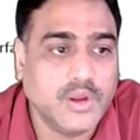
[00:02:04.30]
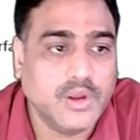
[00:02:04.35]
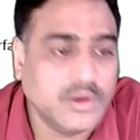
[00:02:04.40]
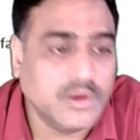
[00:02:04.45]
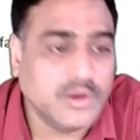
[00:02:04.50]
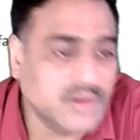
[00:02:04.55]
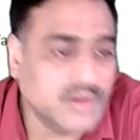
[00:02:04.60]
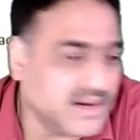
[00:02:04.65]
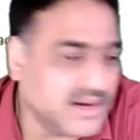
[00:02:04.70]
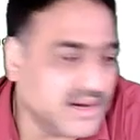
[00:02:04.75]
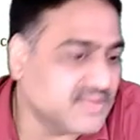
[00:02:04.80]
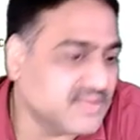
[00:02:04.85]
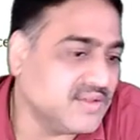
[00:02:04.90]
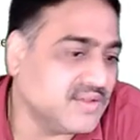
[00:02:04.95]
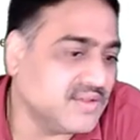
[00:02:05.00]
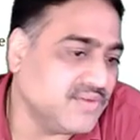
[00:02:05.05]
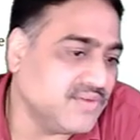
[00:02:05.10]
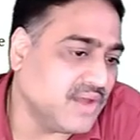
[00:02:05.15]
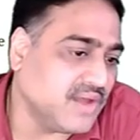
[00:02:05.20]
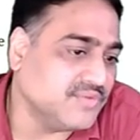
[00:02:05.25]
Let us say
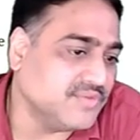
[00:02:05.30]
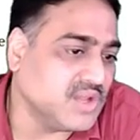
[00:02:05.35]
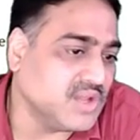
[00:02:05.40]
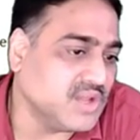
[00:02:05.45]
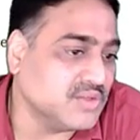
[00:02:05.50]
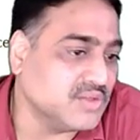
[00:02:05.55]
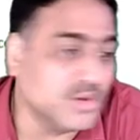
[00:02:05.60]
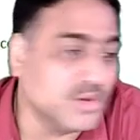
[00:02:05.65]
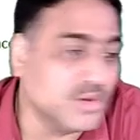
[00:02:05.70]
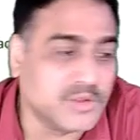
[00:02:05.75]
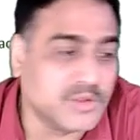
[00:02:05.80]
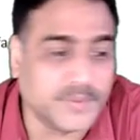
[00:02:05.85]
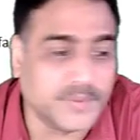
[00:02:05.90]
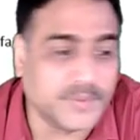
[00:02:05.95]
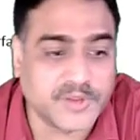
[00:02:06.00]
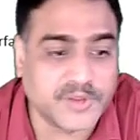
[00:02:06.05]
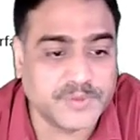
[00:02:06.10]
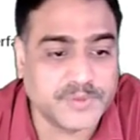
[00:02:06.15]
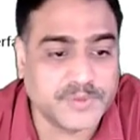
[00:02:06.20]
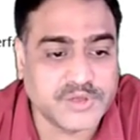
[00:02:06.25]
we have the Azure
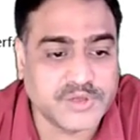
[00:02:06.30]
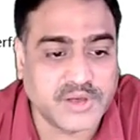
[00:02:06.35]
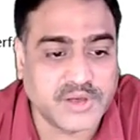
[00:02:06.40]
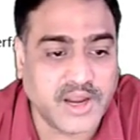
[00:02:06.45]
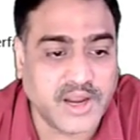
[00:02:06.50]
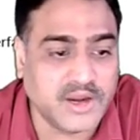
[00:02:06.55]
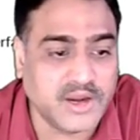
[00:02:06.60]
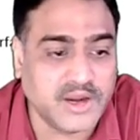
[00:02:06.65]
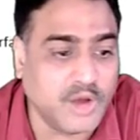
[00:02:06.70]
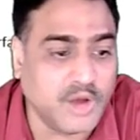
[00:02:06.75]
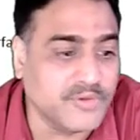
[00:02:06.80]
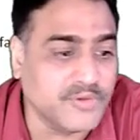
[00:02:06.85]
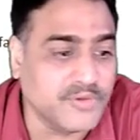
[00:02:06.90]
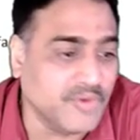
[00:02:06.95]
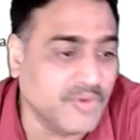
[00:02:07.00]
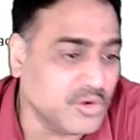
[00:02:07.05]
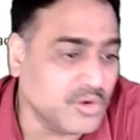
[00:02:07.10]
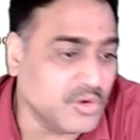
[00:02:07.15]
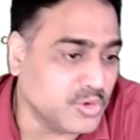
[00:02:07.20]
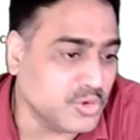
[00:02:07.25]
subscription and now we
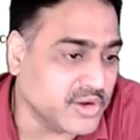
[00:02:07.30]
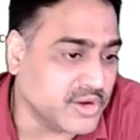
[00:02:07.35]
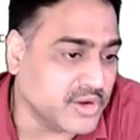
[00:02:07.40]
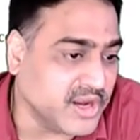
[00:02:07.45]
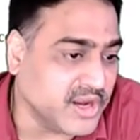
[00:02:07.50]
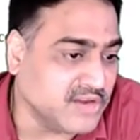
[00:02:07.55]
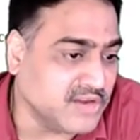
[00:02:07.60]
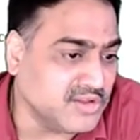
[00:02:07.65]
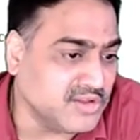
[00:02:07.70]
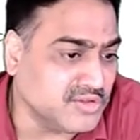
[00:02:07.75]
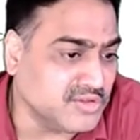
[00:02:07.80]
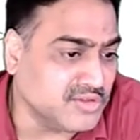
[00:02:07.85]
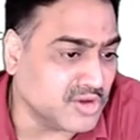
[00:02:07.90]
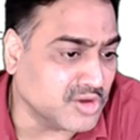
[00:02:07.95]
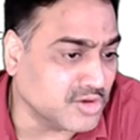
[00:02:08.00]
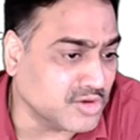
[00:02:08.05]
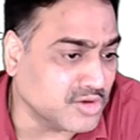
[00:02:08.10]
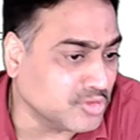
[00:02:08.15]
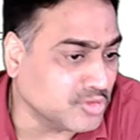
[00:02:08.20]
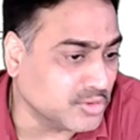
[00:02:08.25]
want to create these
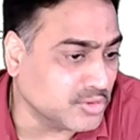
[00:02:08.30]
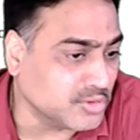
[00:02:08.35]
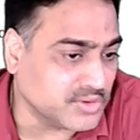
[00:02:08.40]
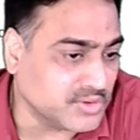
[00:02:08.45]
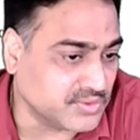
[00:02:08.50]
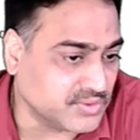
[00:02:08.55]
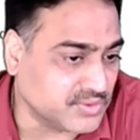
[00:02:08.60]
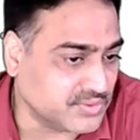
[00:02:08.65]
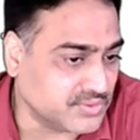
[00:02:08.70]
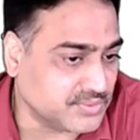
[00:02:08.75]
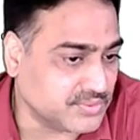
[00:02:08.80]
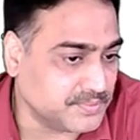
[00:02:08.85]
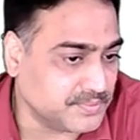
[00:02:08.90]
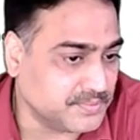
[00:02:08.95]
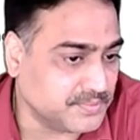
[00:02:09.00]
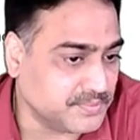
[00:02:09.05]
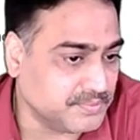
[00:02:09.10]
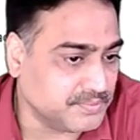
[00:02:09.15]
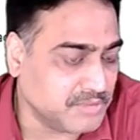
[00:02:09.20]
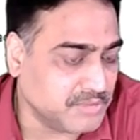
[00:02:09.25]
resources.
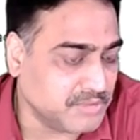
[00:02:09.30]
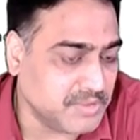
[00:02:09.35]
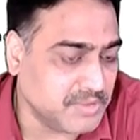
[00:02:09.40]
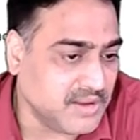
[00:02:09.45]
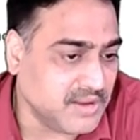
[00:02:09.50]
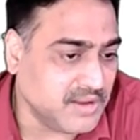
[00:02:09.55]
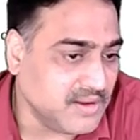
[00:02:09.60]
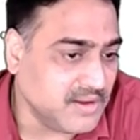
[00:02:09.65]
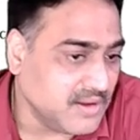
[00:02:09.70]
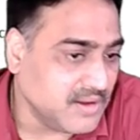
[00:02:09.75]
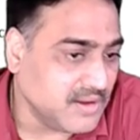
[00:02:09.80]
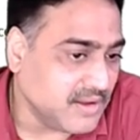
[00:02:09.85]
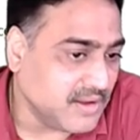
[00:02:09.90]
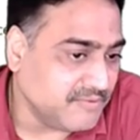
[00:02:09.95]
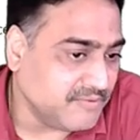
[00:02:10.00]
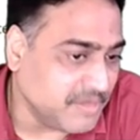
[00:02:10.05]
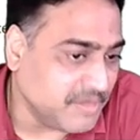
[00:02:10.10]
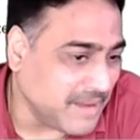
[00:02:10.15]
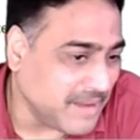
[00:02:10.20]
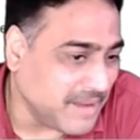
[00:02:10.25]
Maybe
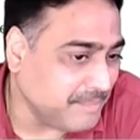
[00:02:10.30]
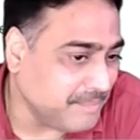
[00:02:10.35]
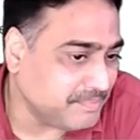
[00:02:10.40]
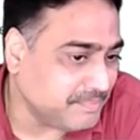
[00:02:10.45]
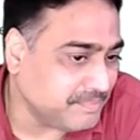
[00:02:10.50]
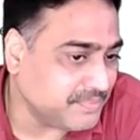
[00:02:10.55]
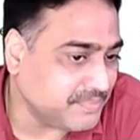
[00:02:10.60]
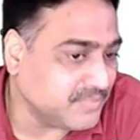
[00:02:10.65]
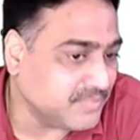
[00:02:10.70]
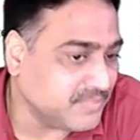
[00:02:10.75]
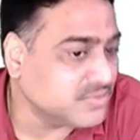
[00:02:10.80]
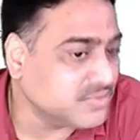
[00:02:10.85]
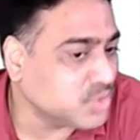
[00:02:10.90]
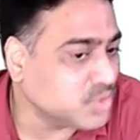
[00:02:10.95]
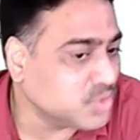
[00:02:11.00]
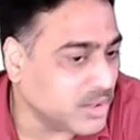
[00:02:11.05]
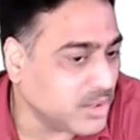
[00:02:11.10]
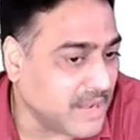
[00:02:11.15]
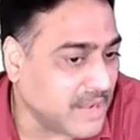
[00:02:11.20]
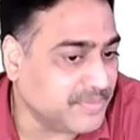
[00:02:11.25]
web app through
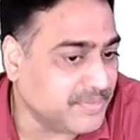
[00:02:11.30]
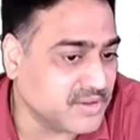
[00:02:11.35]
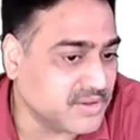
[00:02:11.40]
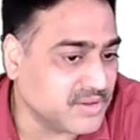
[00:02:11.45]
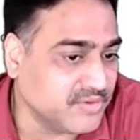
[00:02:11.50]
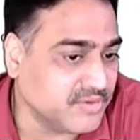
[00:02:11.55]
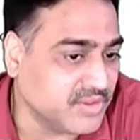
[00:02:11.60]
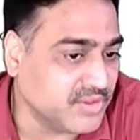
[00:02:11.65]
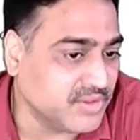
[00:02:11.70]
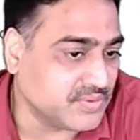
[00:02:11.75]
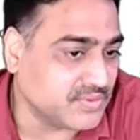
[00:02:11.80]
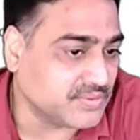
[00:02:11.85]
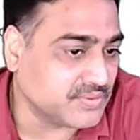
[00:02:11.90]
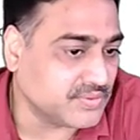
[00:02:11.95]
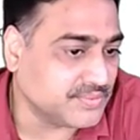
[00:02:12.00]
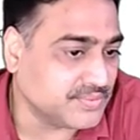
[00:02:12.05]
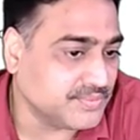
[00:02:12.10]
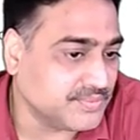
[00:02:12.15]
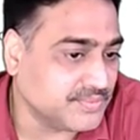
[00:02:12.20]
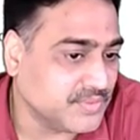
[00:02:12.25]
an app service.
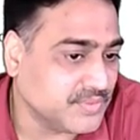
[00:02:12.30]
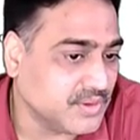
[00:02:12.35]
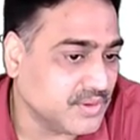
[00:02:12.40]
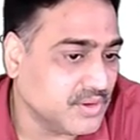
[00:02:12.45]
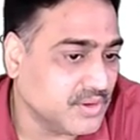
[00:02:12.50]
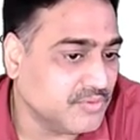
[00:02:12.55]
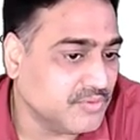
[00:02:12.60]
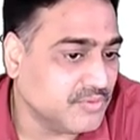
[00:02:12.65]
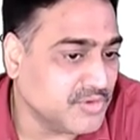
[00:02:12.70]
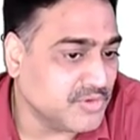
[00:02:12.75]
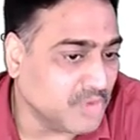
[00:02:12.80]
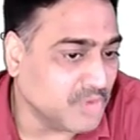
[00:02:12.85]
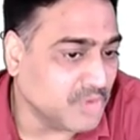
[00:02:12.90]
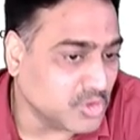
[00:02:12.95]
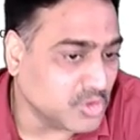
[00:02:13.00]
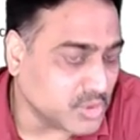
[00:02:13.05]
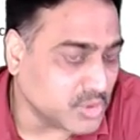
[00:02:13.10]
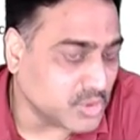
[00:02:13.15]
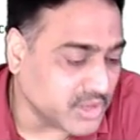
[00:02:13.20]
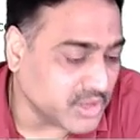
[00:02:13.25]
We want
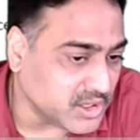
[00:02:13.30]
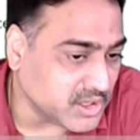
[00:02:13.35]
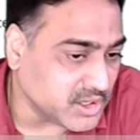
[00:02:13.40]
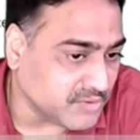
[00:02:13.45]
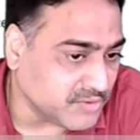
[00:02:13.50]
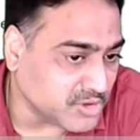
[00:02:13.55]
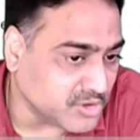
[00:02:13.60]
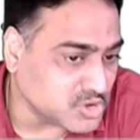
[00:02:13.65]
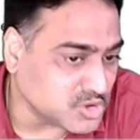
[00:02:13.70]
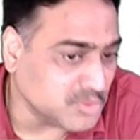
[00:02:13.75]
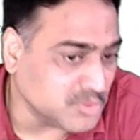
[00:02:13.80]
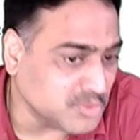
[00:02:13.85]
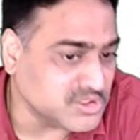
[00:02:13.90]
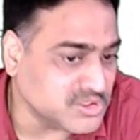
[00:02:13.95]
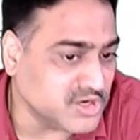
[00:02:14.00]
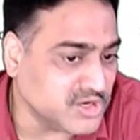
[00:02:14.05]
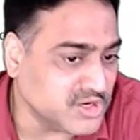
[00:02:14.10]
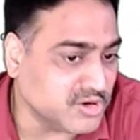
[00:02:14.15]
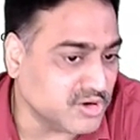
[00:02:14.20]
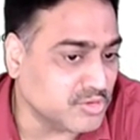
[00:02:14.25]
to create a virtual
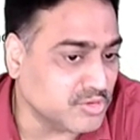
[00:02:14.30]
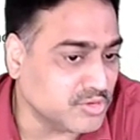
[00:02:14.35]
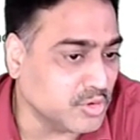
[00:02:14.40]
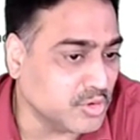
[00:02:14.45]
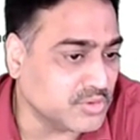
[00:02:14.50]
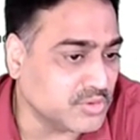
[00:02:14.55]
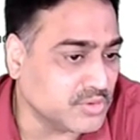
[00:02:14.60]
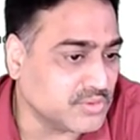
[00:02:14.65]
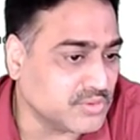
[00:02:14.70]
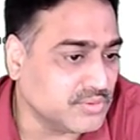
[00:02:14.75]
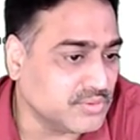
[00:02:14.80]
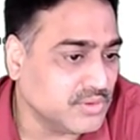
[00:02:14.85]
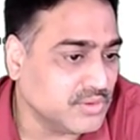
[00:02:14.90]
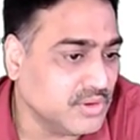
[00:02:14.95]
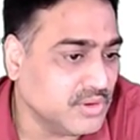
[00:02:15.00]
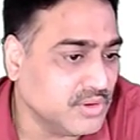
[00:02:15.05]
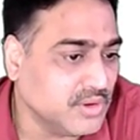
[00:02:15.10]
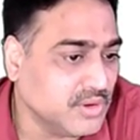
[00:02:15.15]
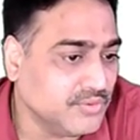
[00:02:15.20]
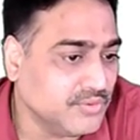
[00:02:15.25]
machine resource.
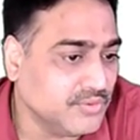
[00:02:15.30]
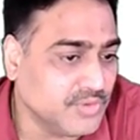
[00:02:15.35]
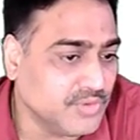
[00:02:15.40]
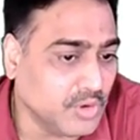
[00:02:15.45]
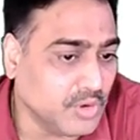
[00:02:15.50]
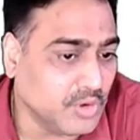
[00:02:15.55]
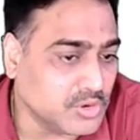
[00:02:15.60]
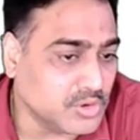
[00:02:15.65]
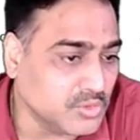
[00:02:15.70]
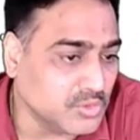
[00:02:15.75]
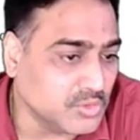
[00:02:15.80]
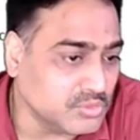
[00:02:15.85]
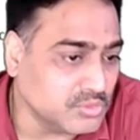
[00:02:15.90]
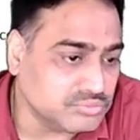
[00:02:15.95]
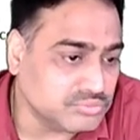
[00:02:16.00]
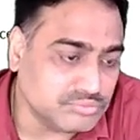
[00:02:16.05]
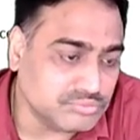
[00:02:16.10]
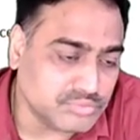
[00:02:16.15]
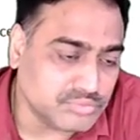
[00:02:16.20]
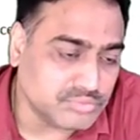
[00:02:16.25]
We want to,
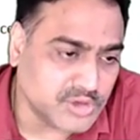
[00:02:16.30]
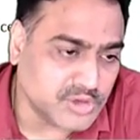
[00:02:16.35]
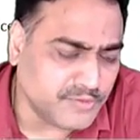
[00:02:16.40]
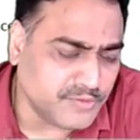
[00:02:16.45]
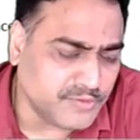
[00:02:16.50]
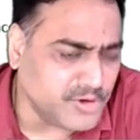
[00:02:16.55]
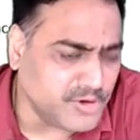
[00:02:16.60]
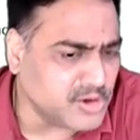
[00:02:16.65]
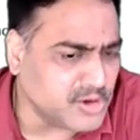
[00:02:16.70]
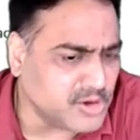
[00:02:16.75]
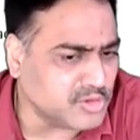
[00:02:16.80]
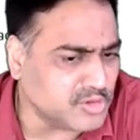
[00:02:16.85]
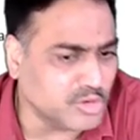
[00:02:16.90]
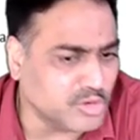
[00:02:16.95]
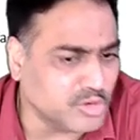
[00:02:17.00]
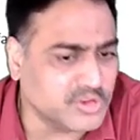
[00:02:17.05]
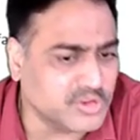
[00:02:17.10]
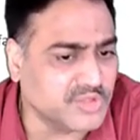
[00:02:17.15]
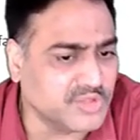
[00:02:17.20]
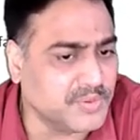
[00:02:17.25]
different
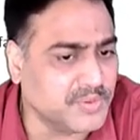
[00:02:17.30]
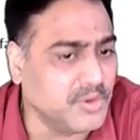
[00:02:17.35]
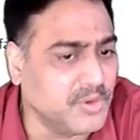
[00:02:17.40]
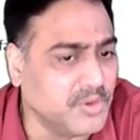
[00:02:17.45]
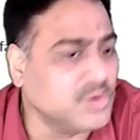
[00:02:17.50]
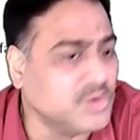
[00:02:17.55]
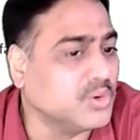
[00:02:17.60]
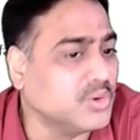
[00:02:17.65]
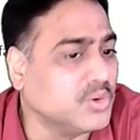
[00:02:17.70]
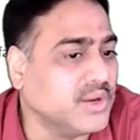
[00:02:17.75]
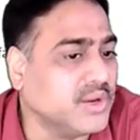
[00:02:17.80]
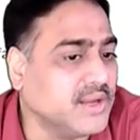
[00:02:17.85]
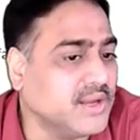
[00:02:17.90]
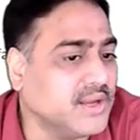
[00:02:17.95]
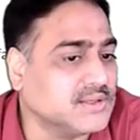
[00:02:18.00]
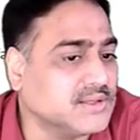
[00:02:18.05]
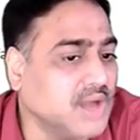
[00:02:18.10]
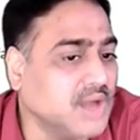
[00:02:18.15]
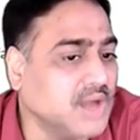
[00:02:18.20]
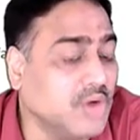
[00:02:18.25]
resources we want to
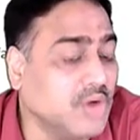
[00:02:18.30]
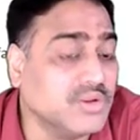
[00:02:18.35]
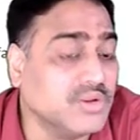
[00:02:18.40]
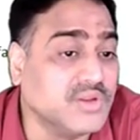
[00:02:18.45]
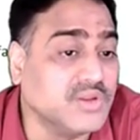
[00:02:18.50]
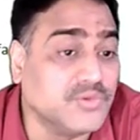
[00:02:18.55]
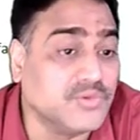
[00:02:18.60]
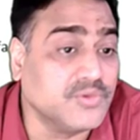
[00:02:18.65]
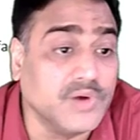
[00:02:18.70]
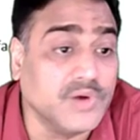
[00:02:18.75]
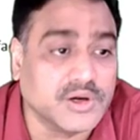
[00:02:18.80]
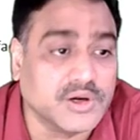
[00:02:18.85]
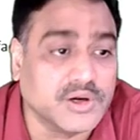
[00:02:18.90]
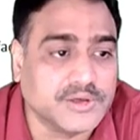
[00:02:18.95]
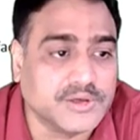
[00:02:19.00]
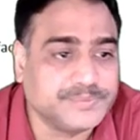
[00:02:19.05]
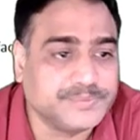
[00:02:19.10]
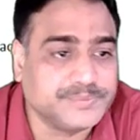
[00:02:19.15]
create. How does it work?